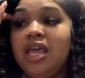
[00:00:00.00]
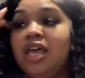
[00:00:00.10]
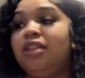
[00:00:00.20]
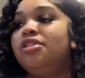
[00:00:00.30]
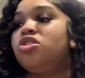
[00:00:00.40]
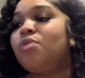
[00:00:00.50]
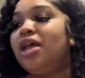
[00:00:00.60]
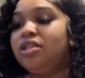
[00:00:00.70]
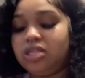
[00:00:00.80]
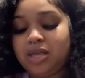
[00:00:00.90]
And this is why
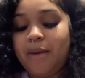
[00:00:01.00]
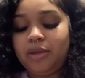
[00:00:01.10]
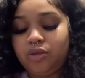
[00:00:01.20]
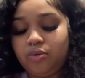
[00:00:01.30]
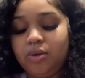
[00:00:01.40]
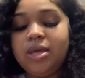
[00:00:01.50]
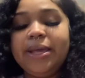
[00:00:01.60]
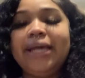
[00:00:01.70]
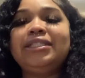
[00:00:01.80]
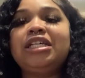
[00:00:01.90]
this is coming through.
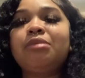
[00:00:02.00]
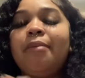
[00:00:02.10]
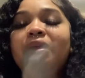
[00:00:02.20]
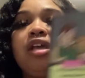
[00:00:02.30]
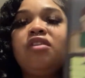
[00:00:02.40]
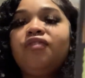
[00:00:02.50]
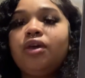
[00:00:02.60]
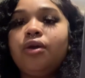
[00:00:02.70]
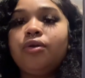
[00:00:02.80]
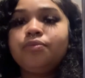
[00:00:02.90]
It says, my biggest
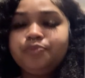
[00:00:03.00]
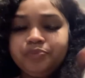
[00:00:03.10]
fear